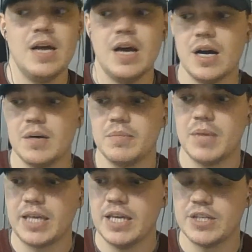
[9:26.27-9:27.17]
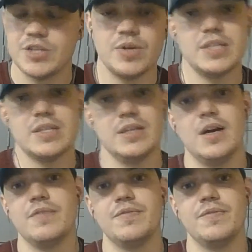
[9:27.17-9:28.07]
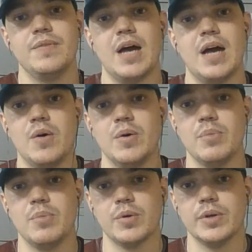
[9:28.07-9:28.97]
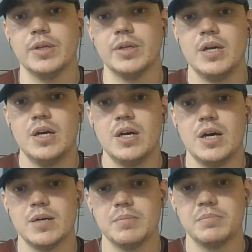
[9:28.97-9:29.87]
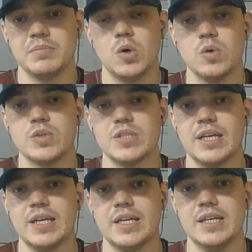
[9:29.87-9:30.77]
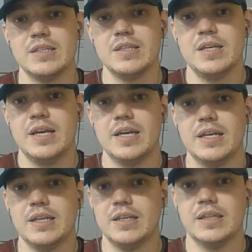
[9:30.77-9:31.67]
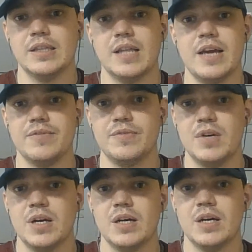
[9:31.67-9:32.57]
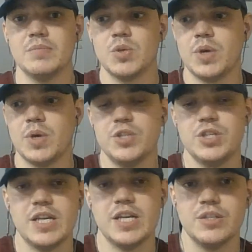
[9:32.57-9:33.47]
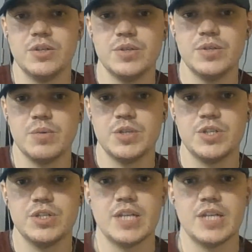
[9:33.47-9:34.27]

I can't stress enough how important goal setting is in life. So what I want you guys to do is I want you to